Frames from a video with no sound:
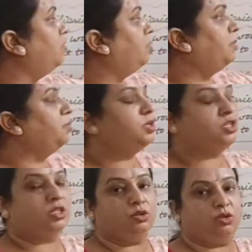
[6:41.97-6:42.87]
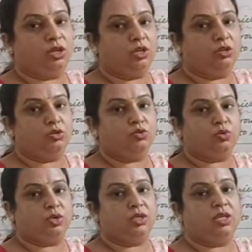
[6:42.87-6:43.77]
For permission you can use
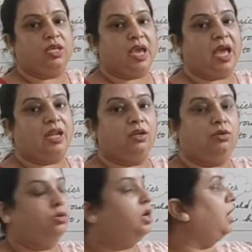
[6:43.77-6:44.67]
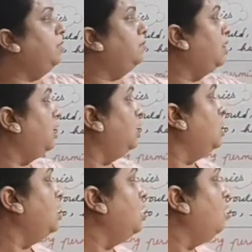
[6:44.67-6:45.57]
word can, could and may.
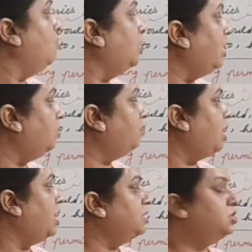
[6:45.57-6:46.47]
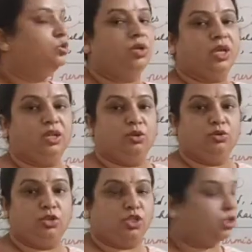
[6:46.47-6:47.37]
For advice you can
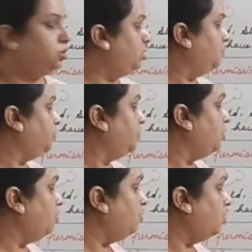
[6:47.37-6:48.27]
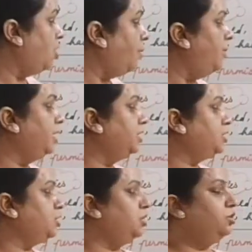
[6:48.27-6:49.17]
use should. For
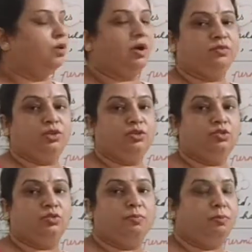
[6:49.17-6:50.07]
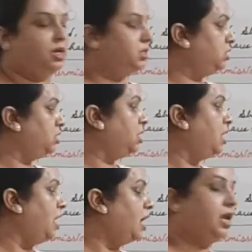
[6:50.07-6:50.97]
obligation you have to use must
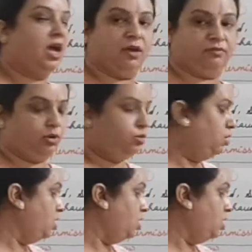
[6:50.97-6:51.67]
and have to.